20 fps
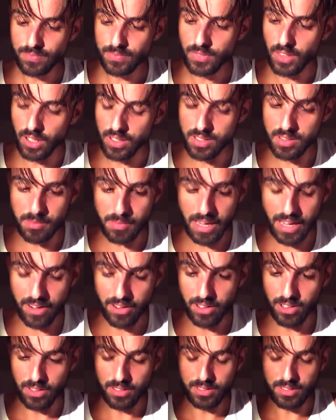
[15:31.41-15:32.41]
Doesn't
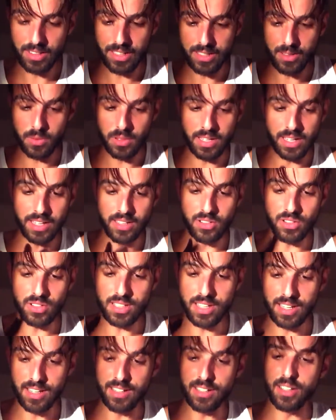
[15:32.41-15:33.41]
matter. That's what I just
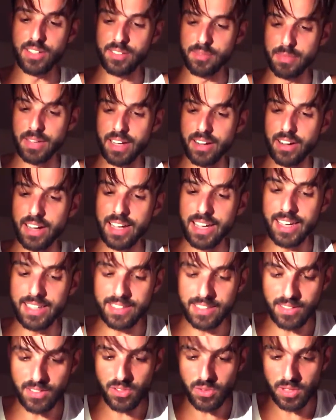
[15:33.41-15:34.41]
got. Doesn't matter. I got
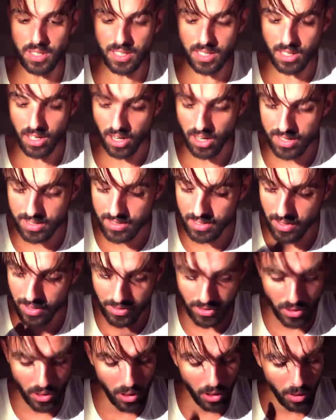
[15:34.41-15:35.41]
these 3 cards here
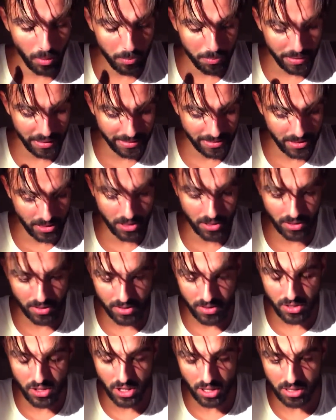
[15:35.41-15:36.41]
and they're all
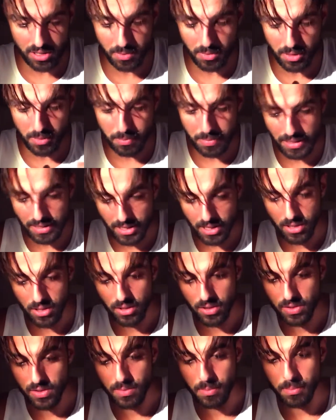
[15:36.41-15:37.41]
pentacles. Judgment.
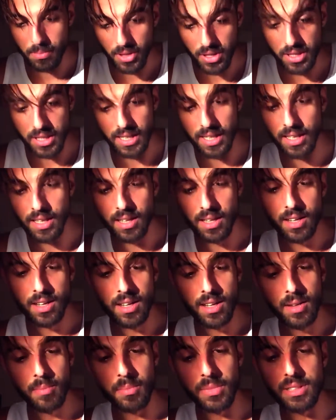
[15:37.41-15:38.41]
Pentacles, money,
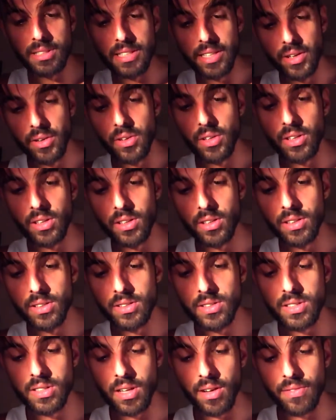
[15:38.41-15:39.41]
material
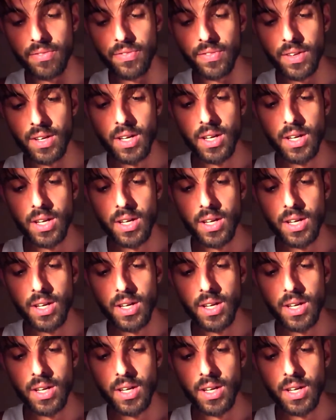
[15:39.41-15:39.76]
stuff.